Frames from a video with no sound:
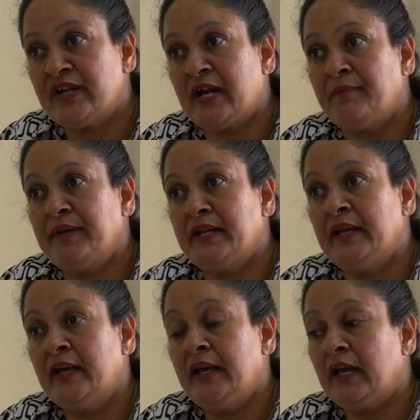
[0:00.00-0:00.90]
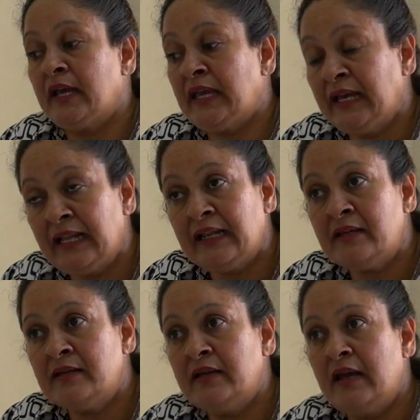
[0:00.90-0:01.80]
are being
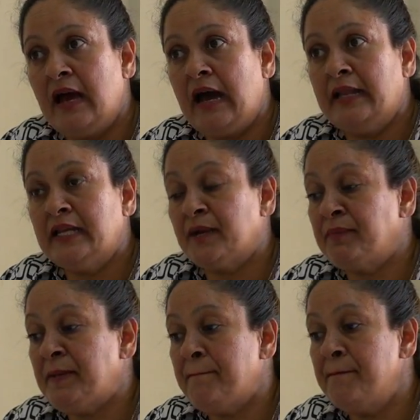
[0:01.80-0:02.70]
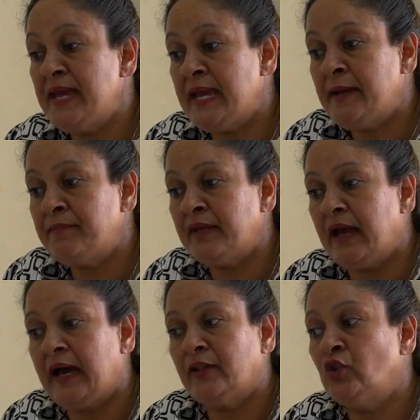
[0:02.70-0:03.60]
killed and they are being maimed
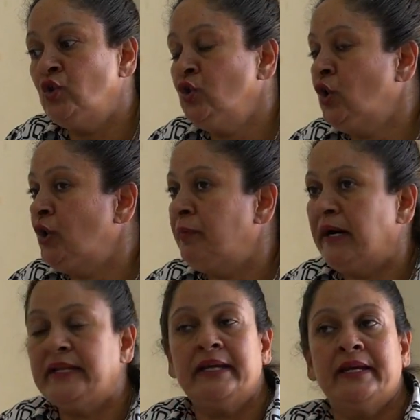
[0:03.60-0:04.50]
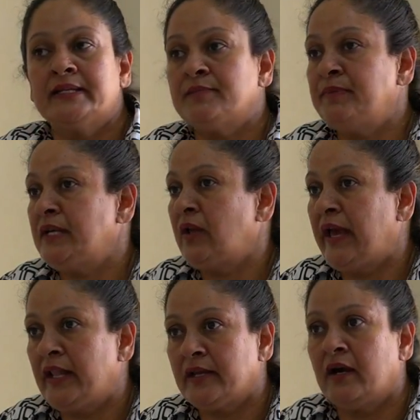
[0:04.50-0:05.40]
and nobody is being
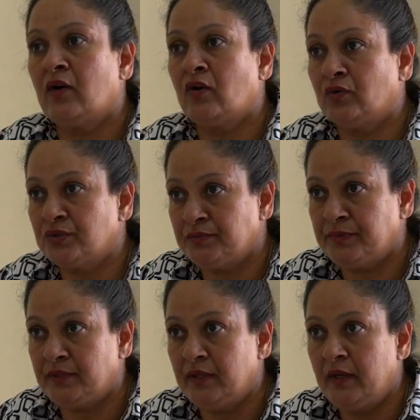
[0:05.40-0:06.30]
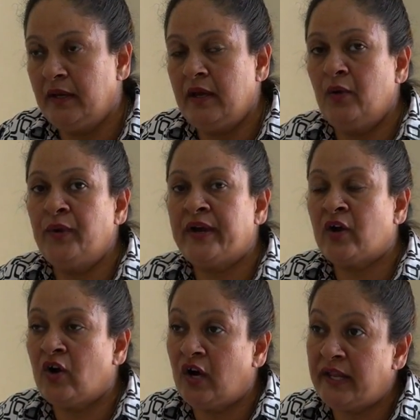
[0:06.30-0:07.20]
held accountable. We are
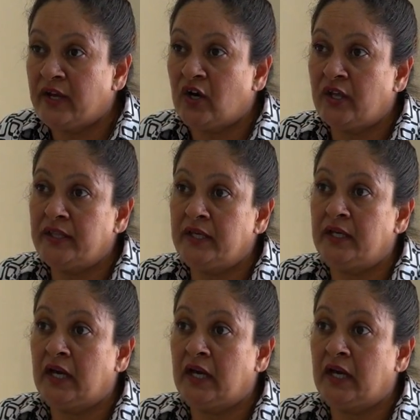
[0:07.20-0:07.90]
calling on the